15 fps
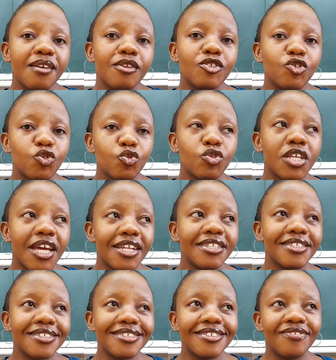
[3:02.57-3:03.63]
so
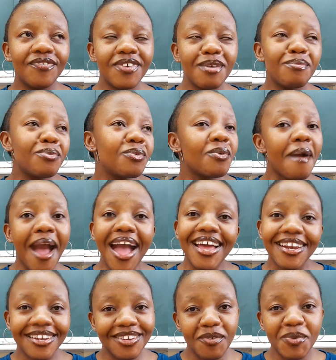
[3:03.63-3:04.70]
that February,
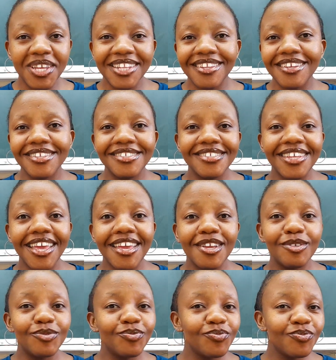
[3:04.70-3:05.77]
when they
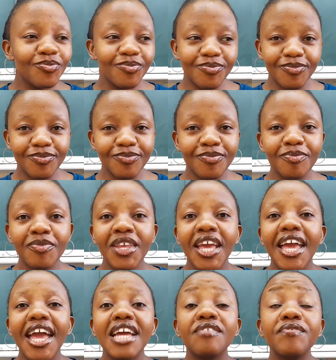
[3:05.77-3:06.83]
say,
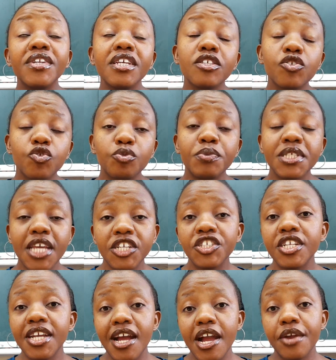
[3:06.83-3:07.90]
and Phoenix Group is
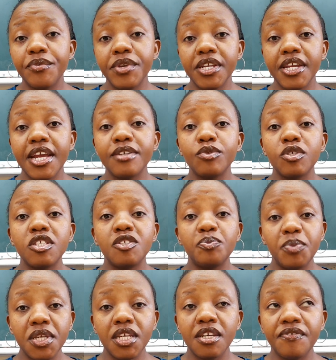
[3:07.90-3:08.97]
actually hiring as we
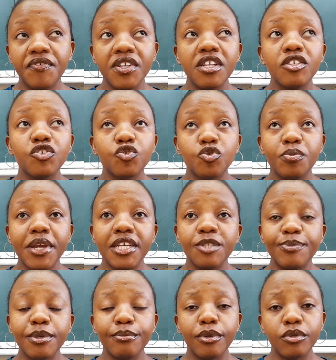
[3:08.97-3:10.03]
speak. Phoenix Group has
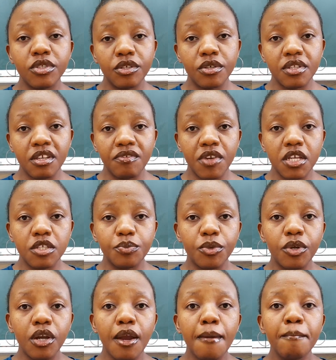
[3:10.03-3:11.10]
been posting on their
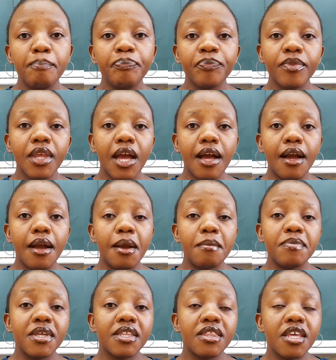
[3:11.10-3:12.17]
Facebook
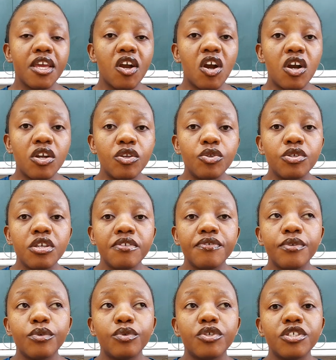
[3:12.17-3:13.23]
um, that they are looking
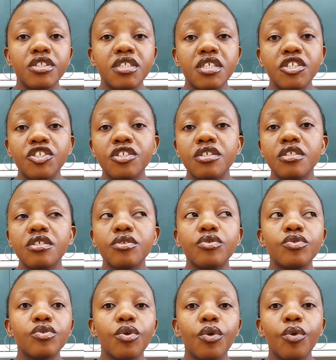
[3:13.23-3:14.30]
for teachers.
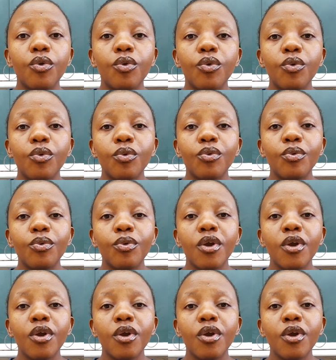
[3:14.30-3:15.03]
So